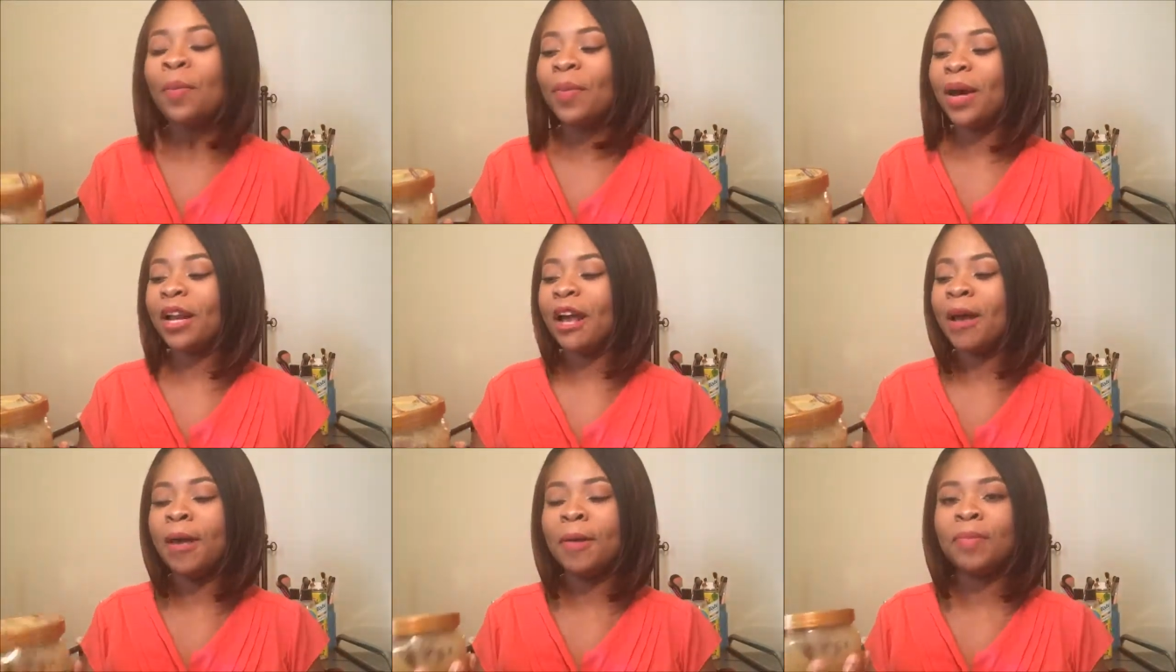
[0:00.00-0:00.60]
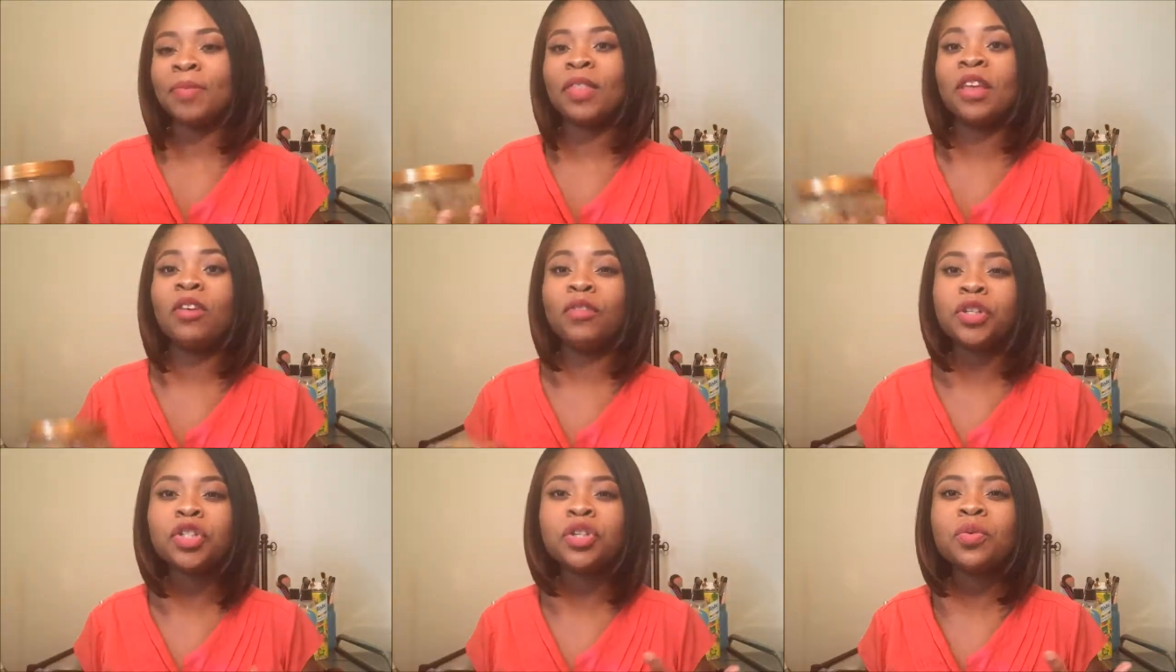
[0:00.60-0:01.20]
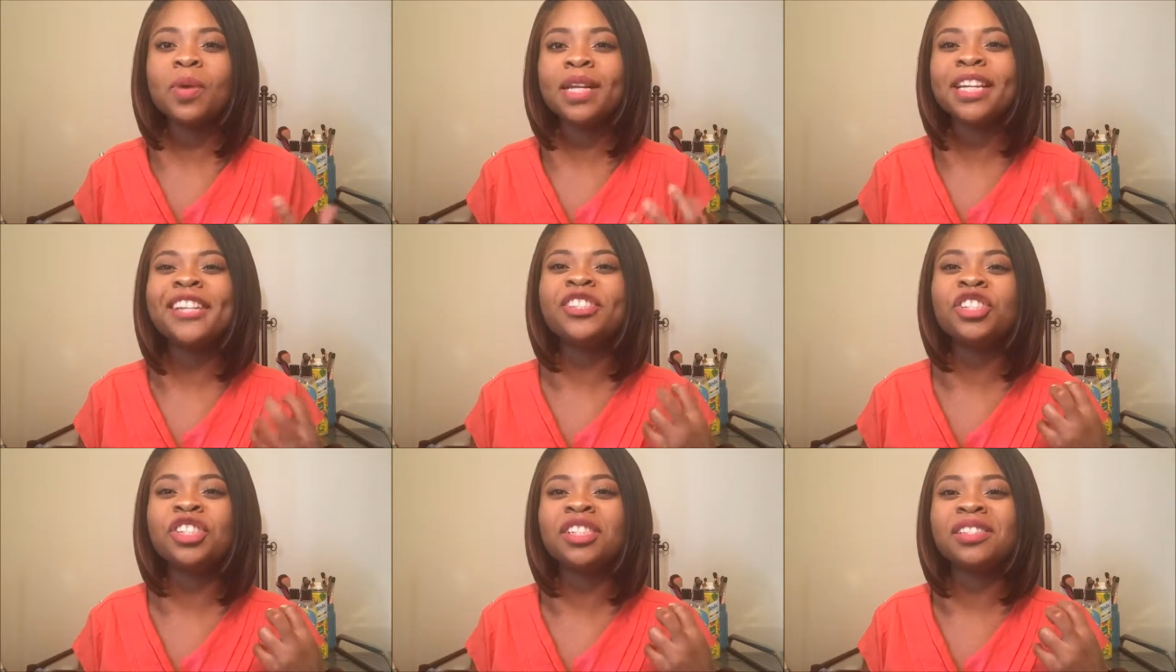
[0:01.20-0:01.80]
But um, the original one,
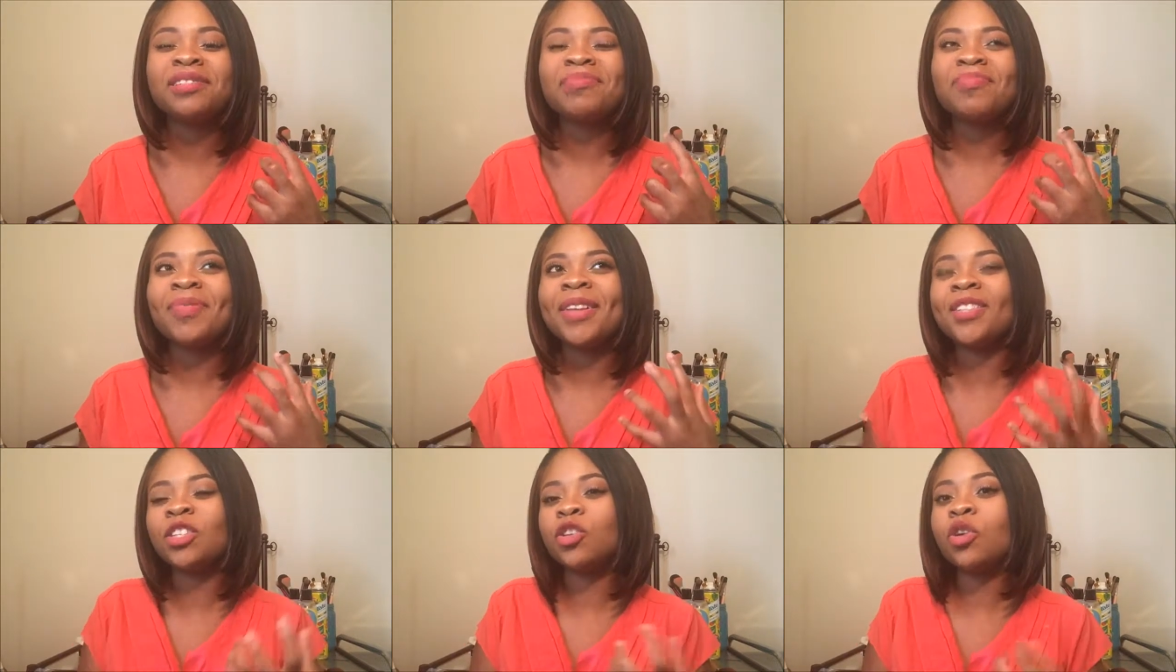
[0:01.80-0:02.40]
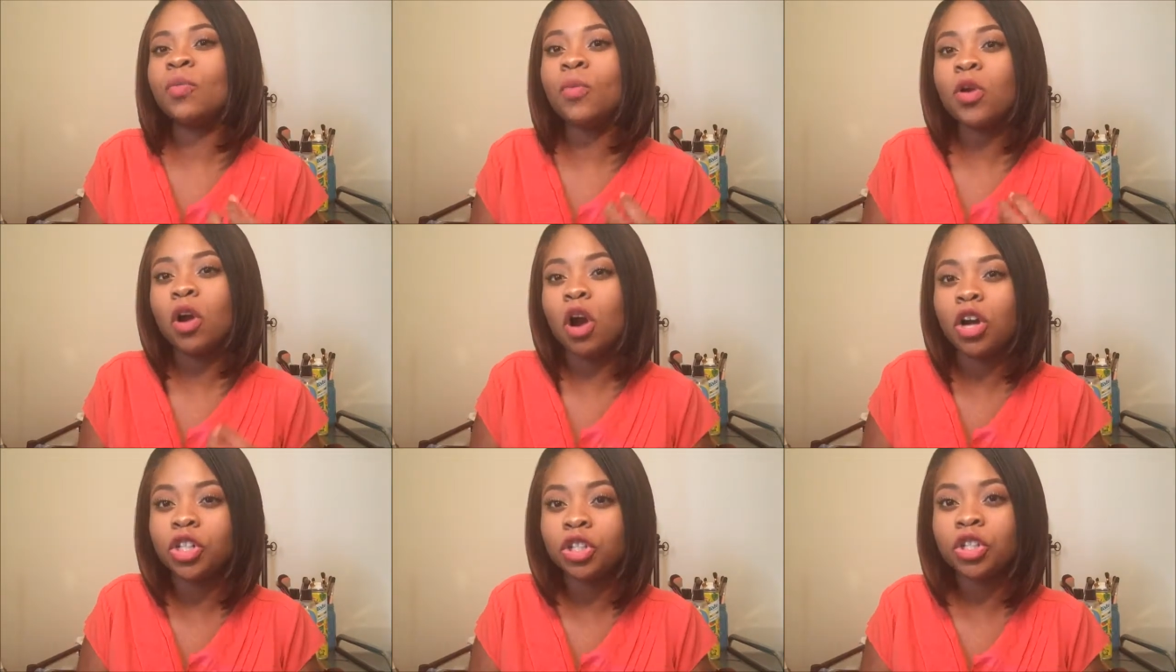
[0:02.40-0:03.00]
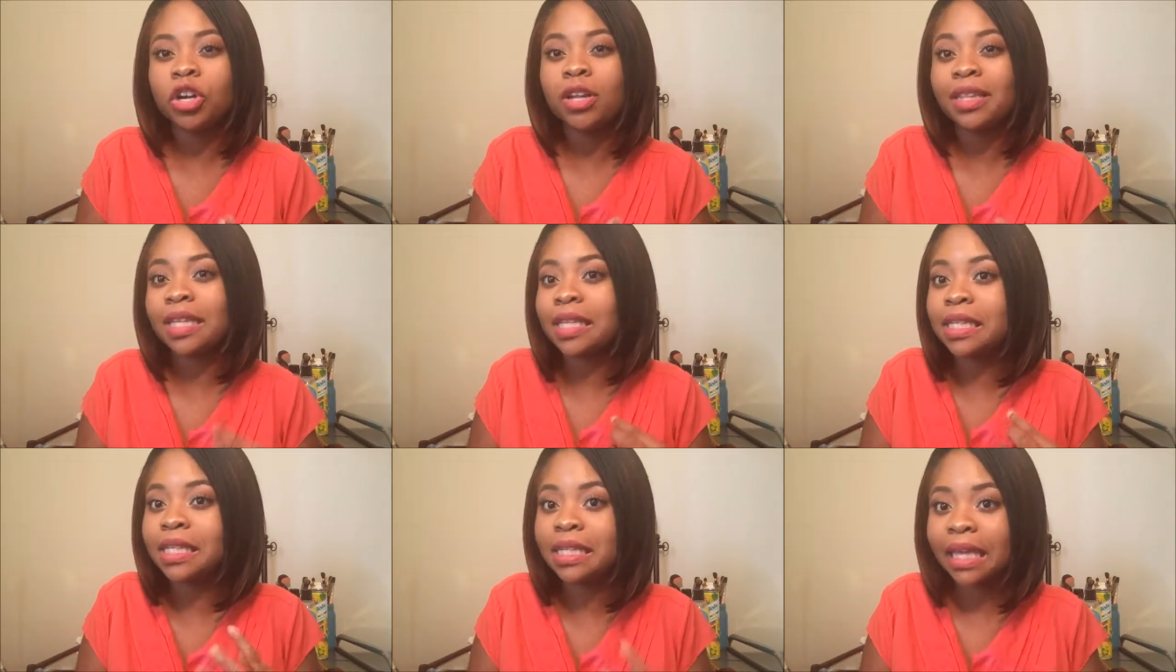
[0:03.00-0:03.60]
it's just, it's a little more harsher on
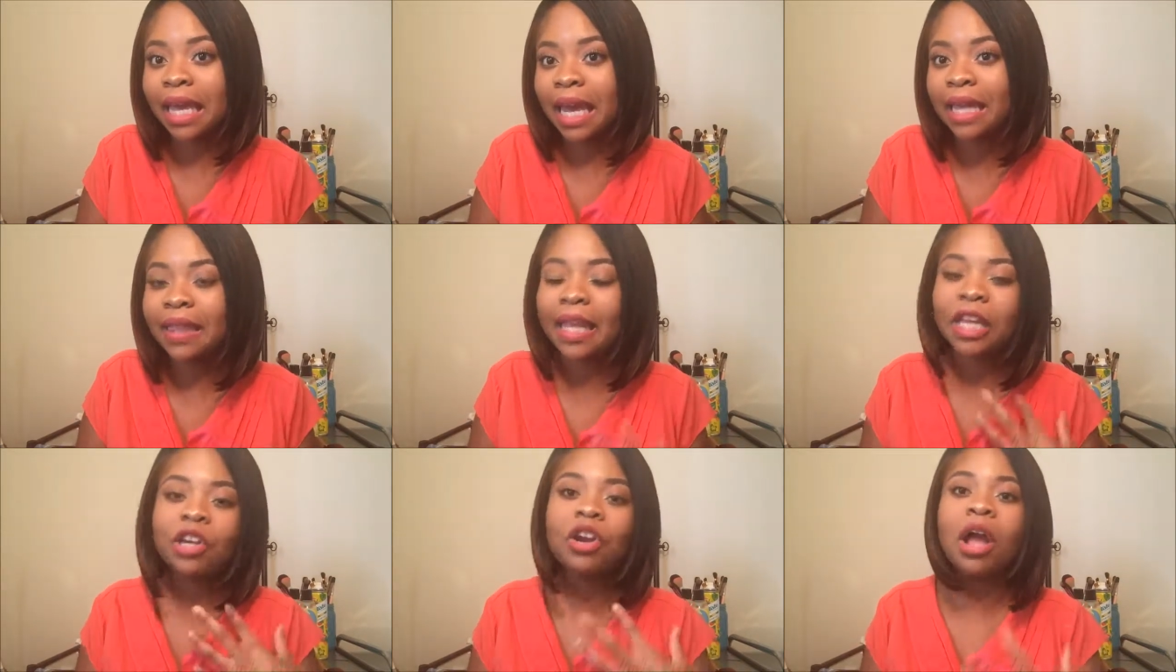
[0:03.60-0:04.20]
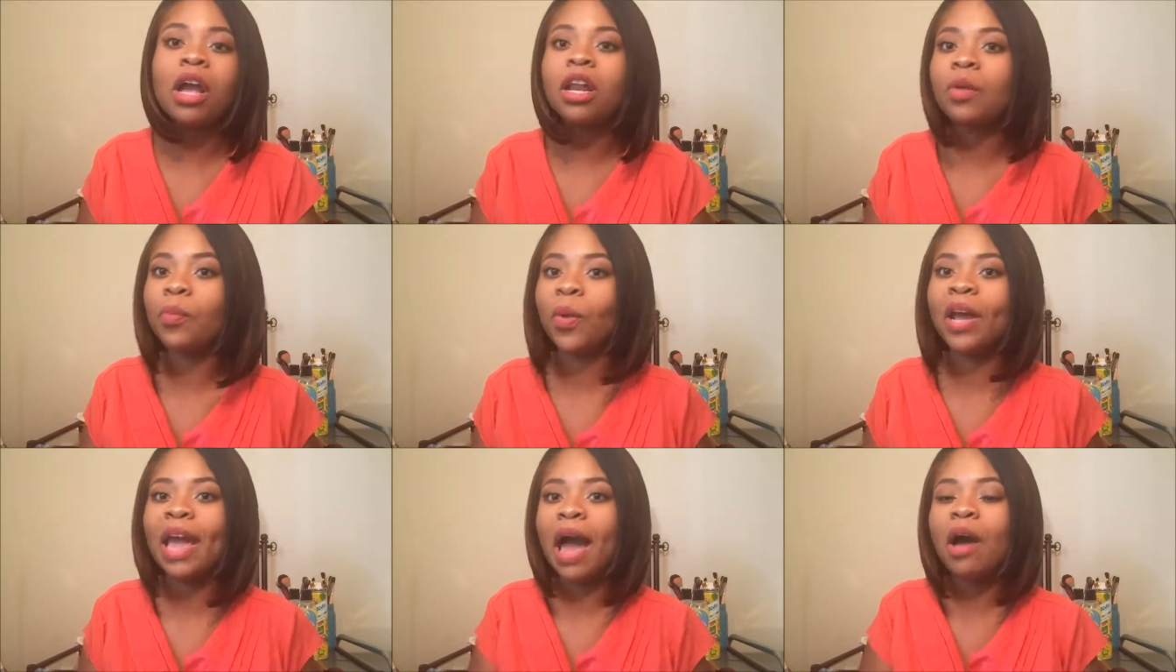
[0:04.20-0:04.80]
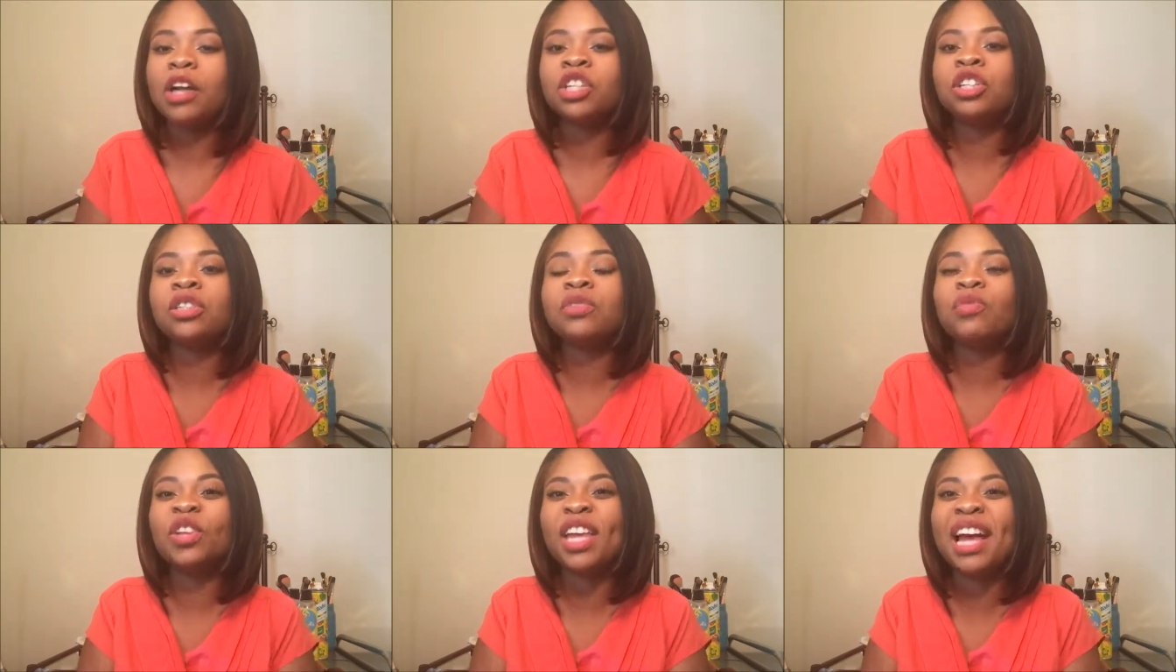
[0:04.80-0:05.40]
the skin. Like you're not going to break out. It
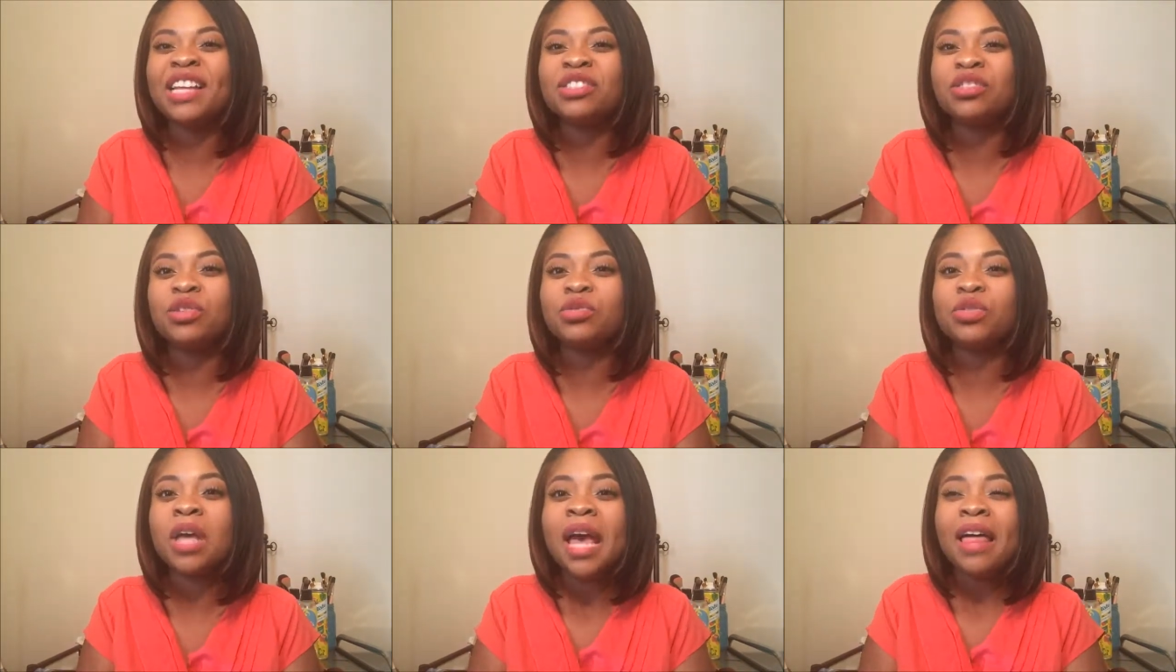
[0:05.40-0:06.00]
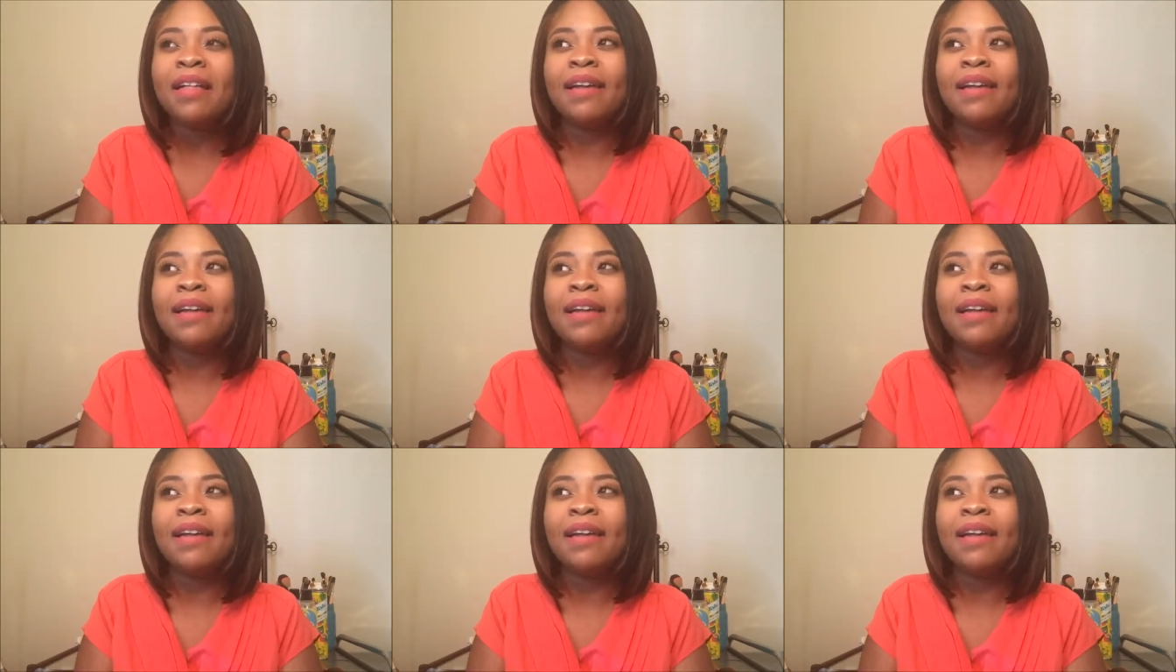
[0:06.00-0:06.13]
just really has those